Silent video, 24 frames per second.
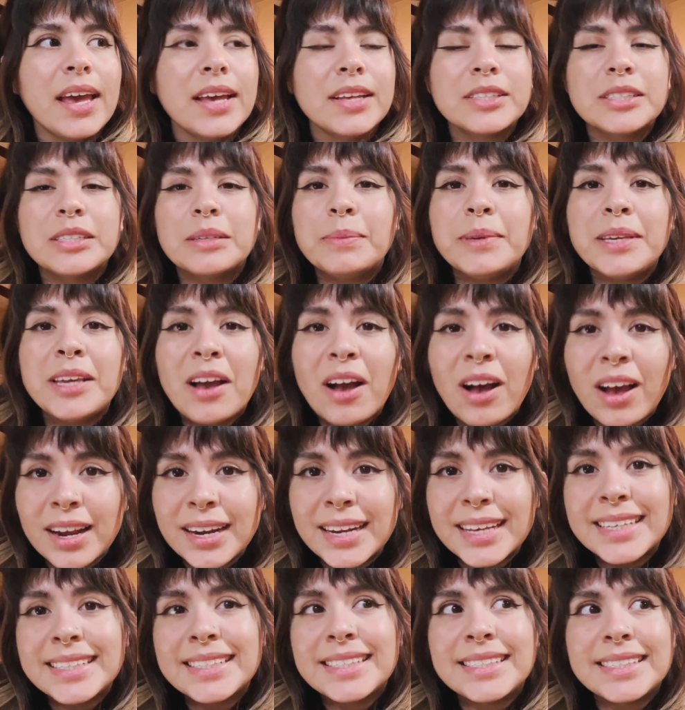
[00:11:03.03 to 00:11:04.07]
To be
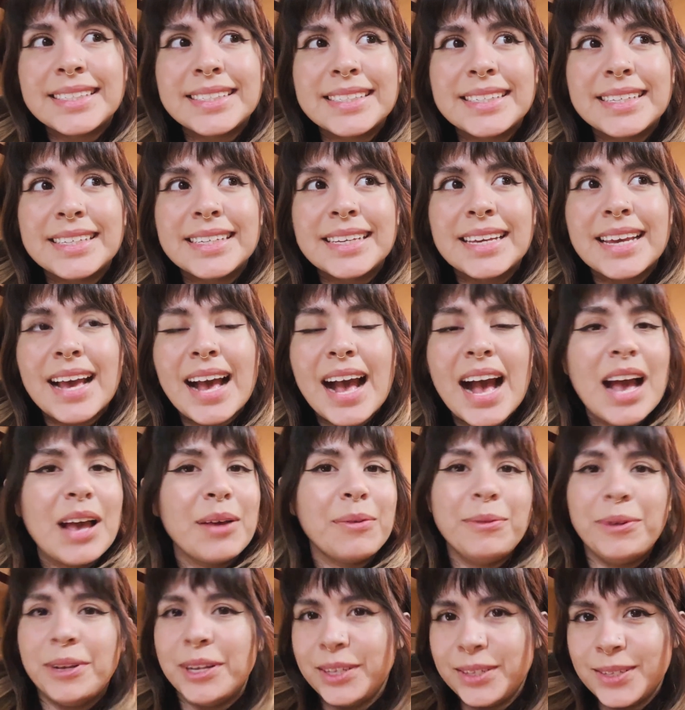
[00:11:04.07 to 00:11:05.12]
honest,
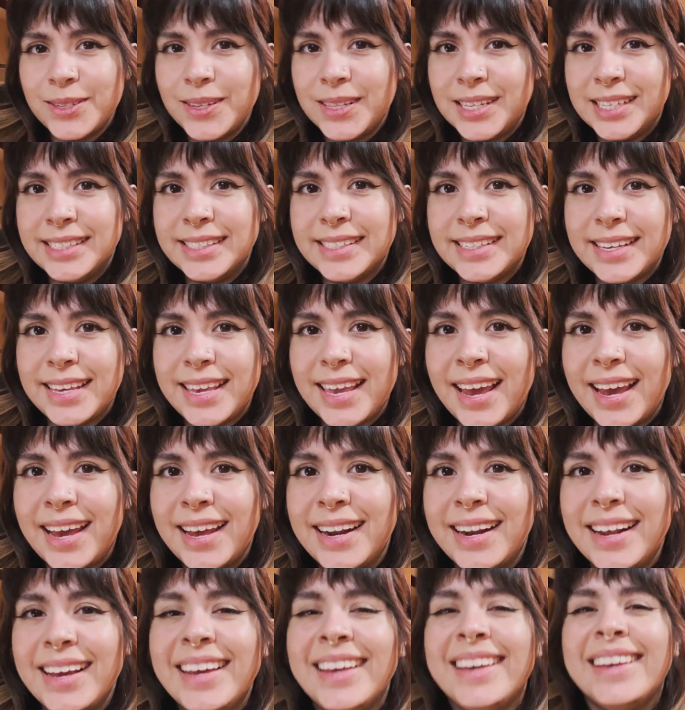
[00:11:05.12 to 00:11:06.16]
I wouldn't do this
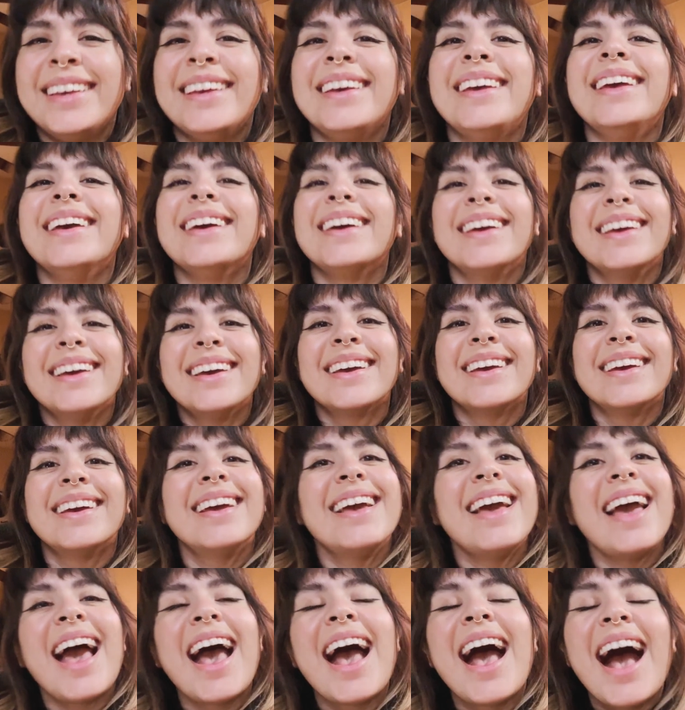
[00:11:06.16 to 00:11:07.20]
again.
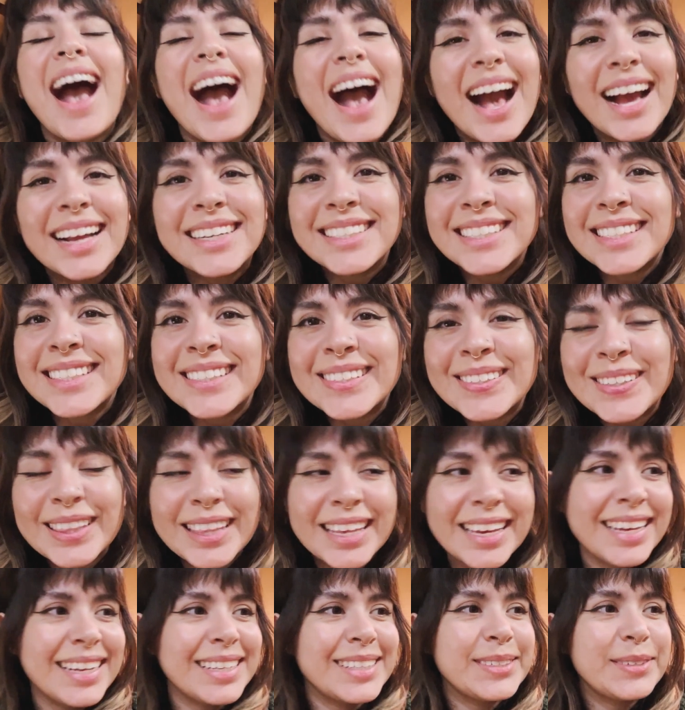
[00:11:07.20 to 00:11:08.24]
I just don't
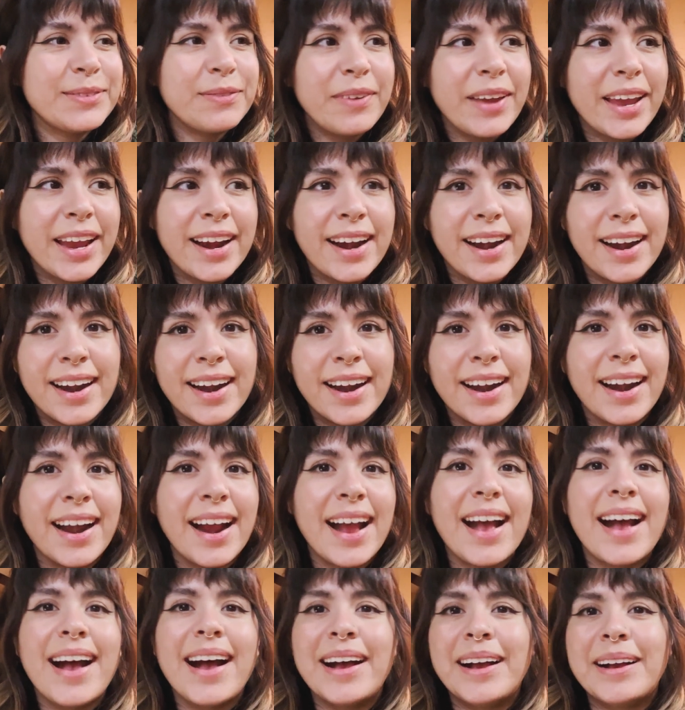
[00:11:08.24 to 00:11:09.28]
think it's
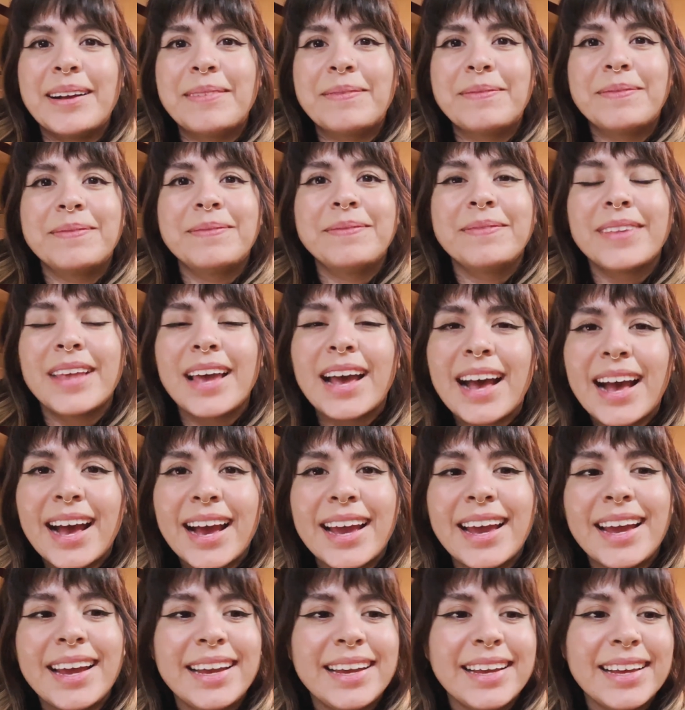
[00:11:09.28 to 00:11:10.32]
fair.
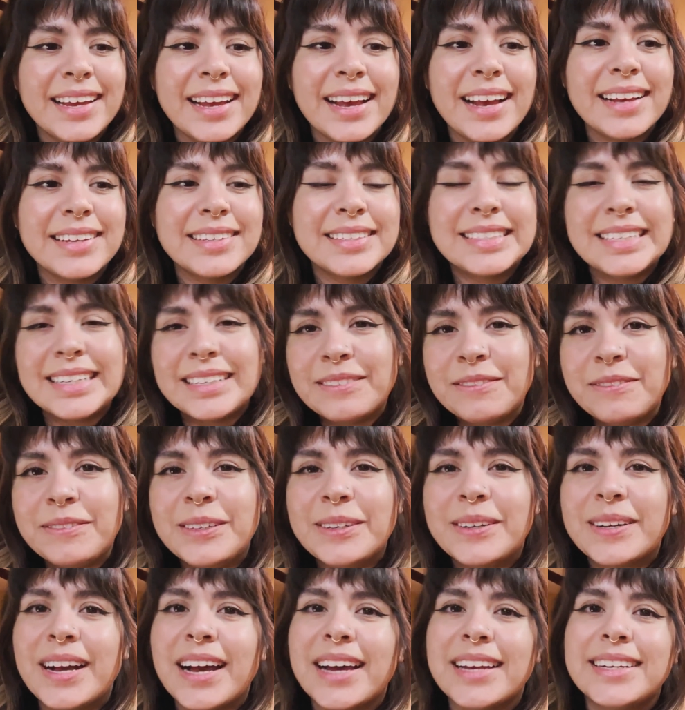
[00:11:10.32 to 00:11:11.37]
I did
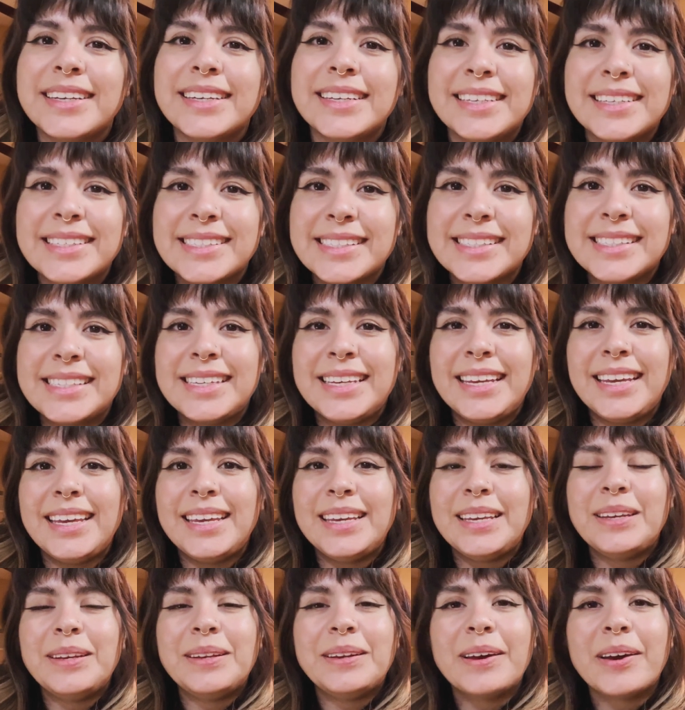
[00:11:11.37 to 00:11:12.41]
feel kind of
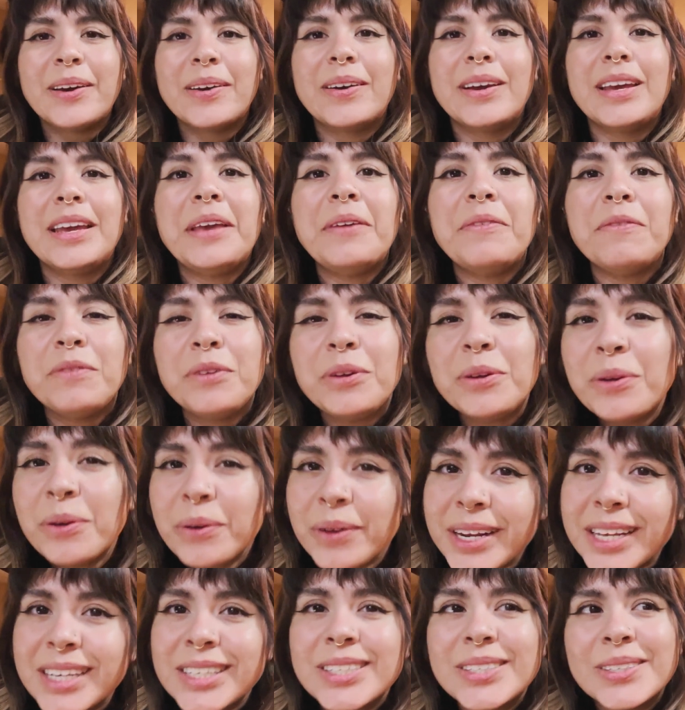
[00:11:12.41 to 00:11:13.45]
guilty, if you
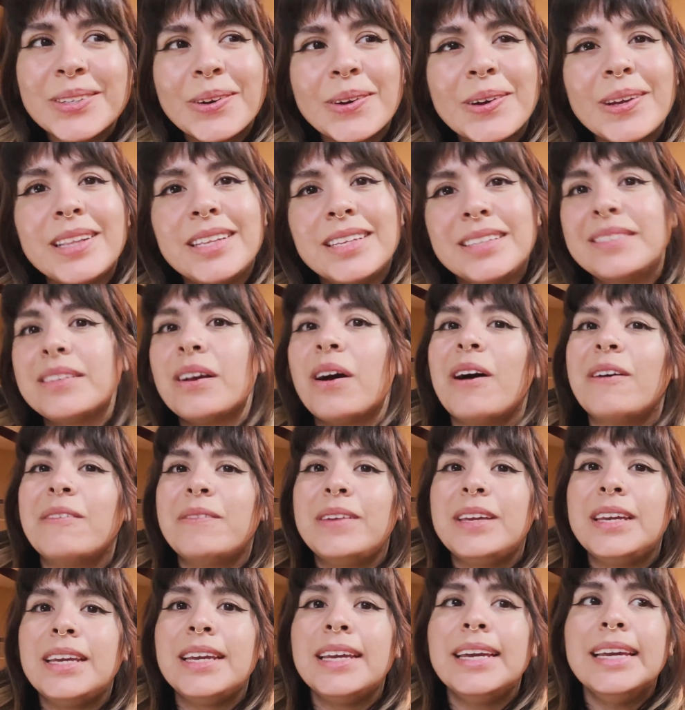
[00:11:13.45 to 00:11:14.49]
don't enjoy this
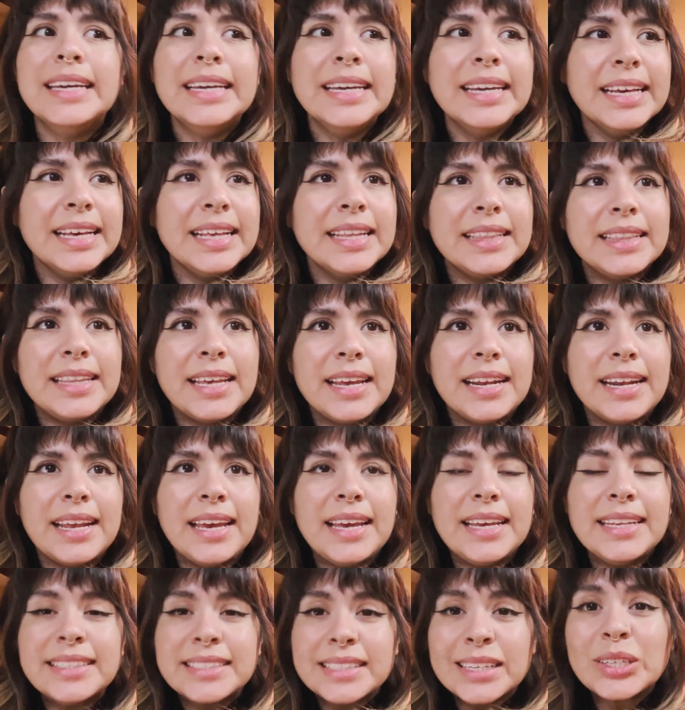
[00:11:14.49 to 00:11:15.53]
hobby,
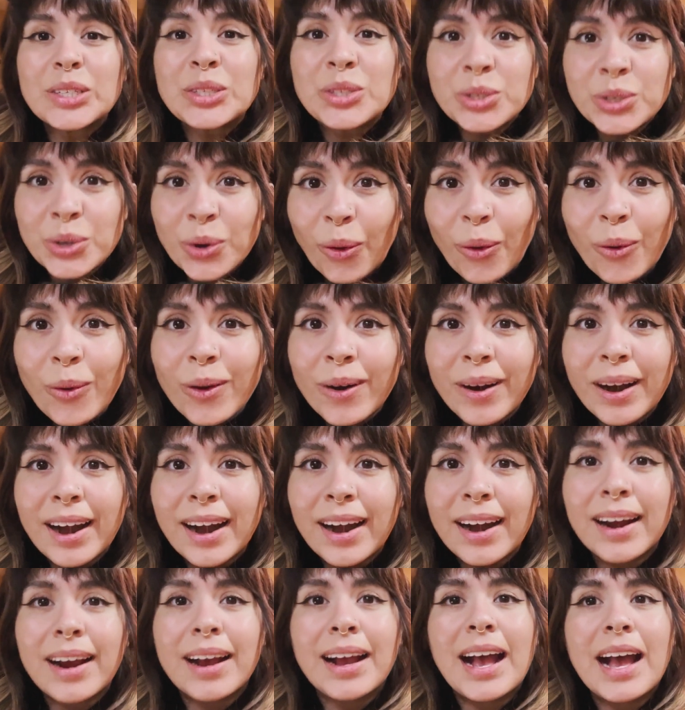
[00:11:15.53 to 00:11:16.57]
then it's a chore.